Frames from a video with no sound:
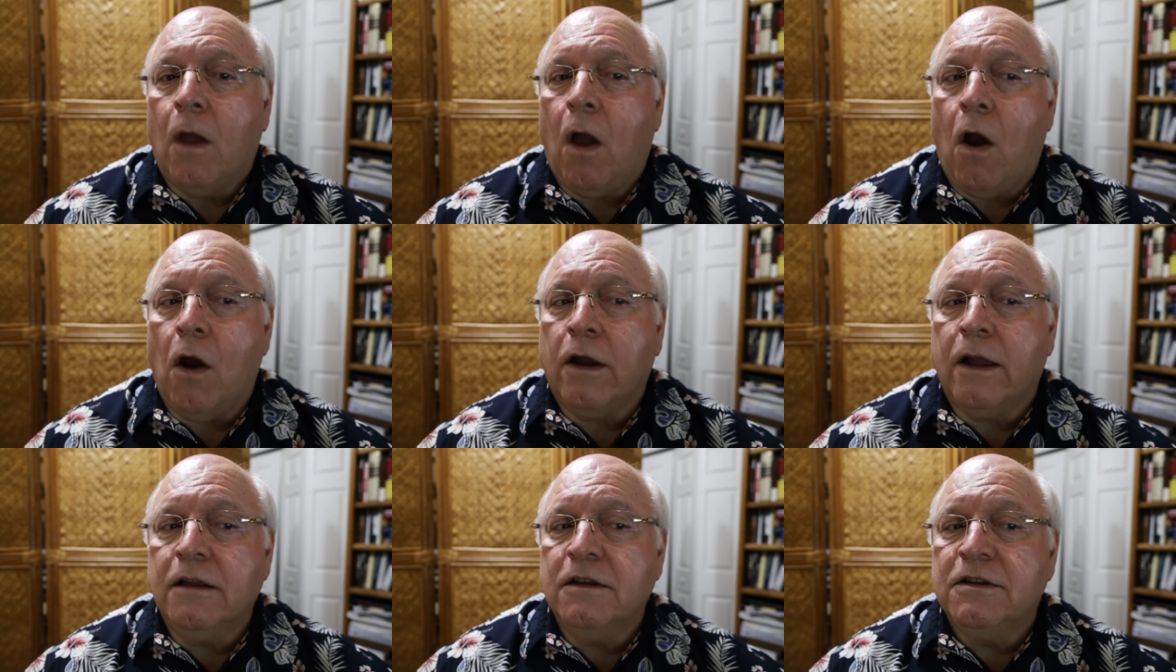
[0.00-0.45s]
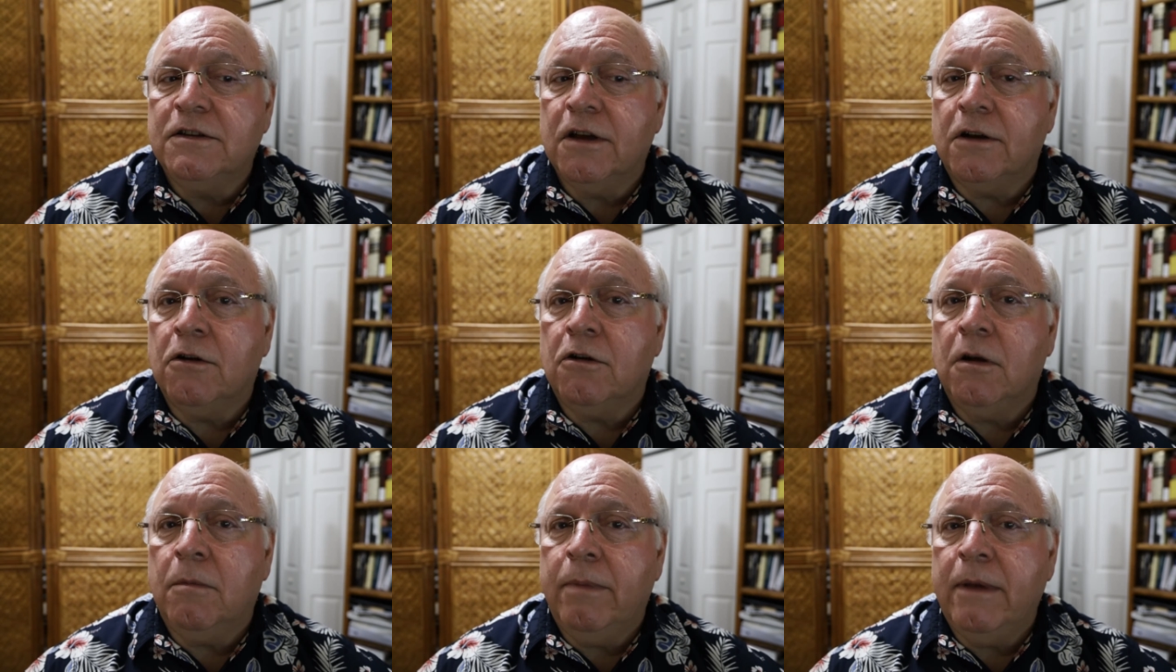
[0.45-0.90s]
are
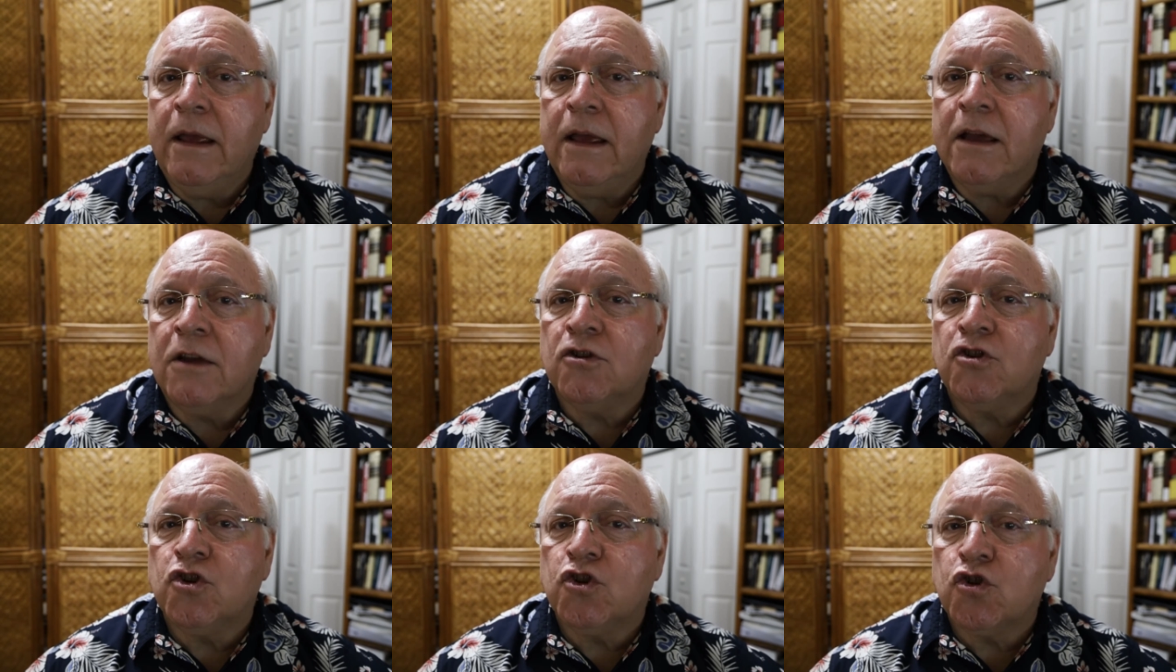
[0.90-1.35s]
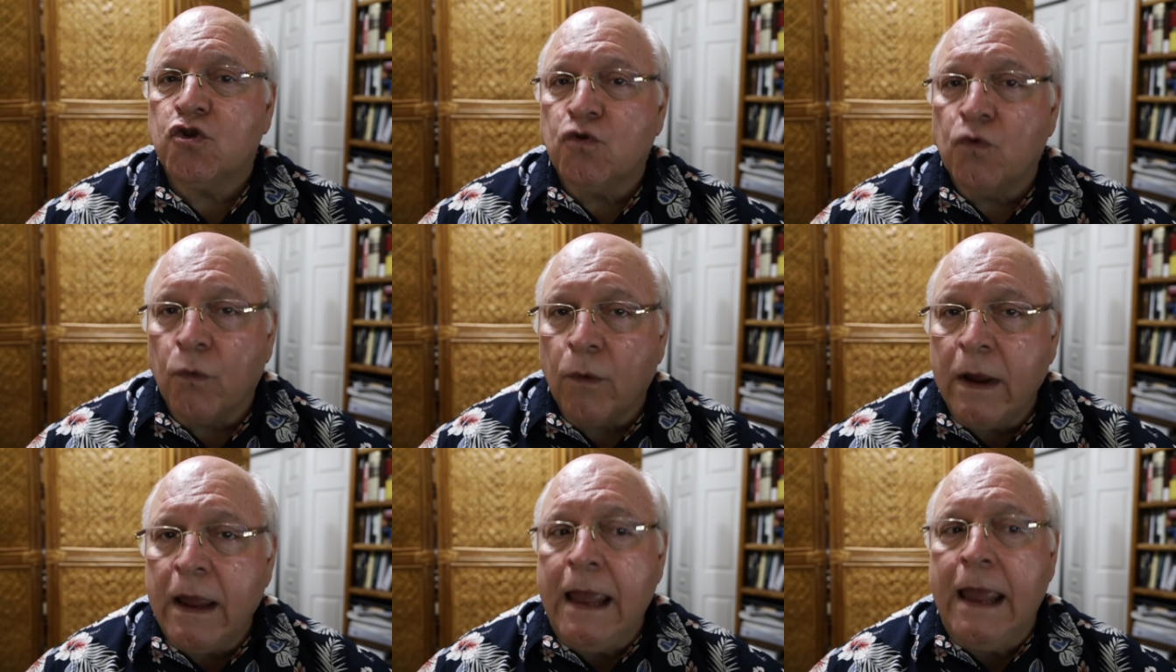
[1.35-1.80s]
considered to be
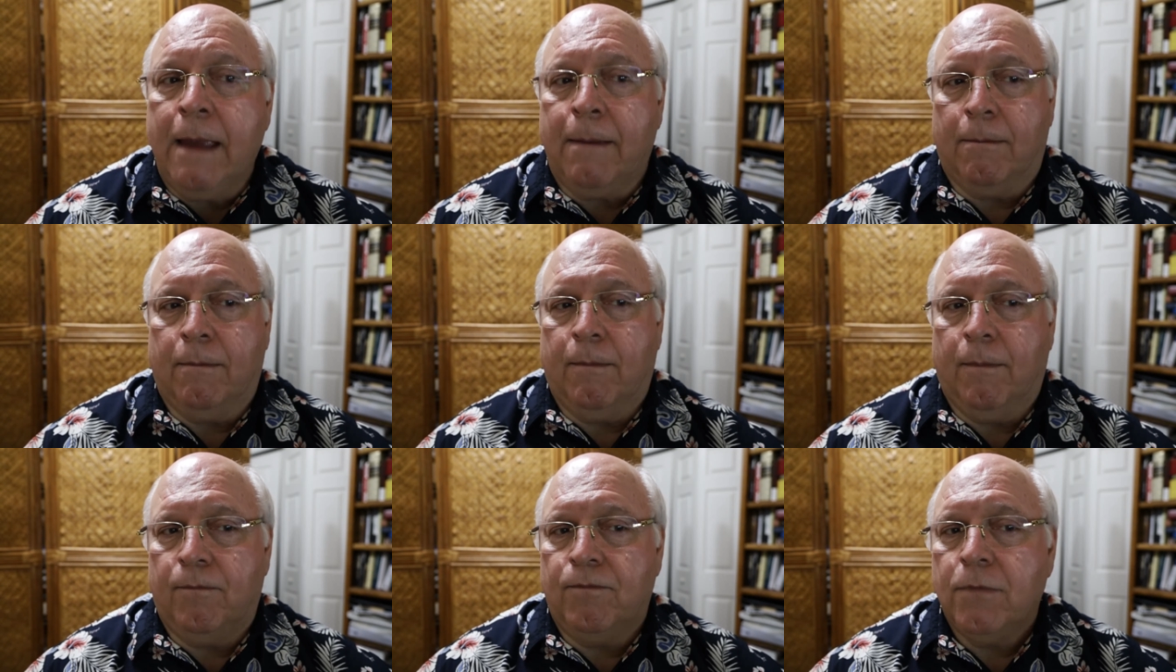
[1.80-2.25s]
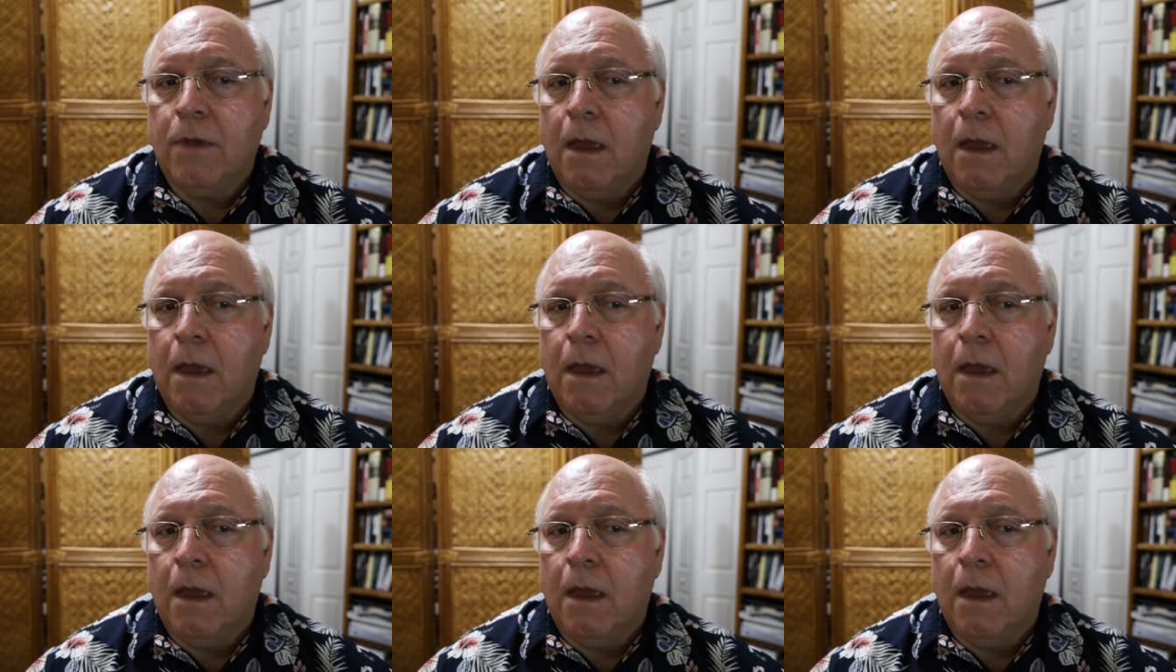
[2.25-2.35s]
extreme